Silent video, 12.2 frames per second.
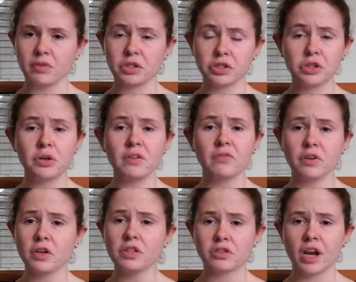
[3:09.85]
of a truly
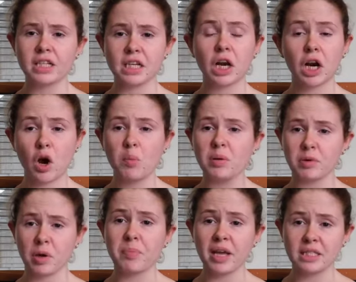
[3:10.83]
first-rate and globally
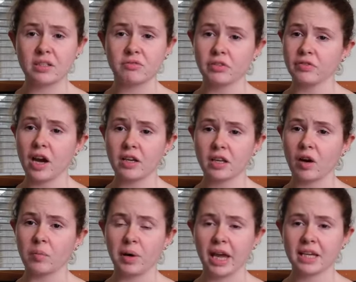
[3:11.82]
competitive refining
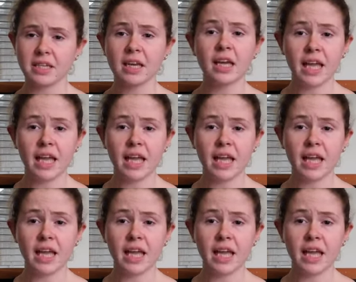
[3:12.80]
complex